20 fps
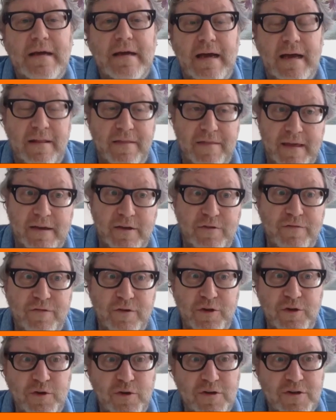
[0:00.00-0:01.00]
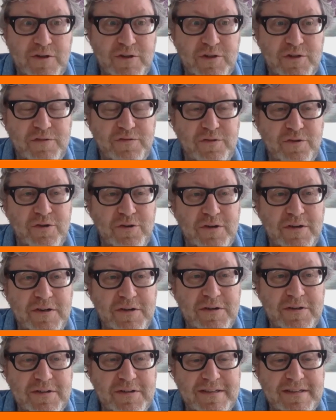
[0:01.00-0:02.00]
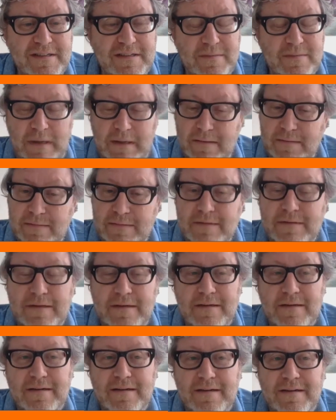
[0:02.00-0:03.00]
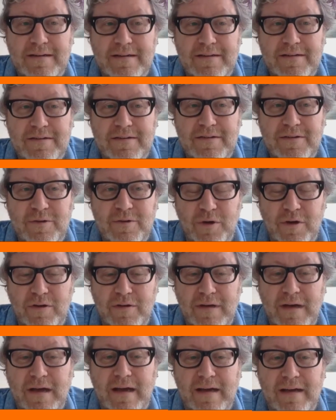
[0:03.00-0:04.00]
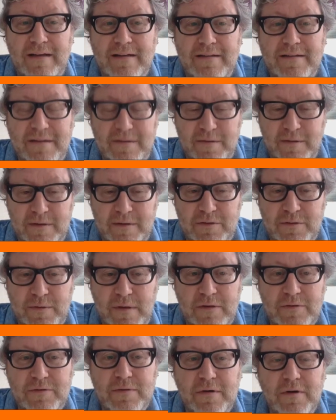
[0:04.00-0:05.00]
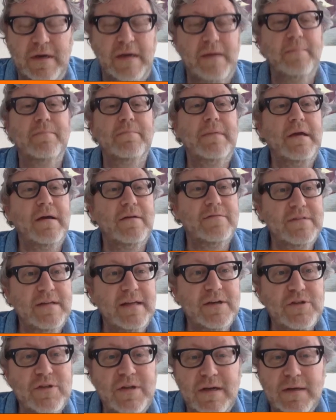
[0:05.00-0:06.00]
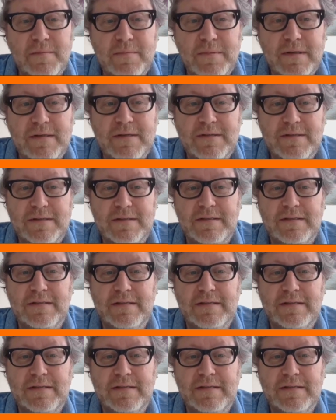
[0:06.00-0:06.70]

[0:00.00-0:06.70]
And thank you for the audience for, looking and hearing to us. Okay, may I have the next slide, please?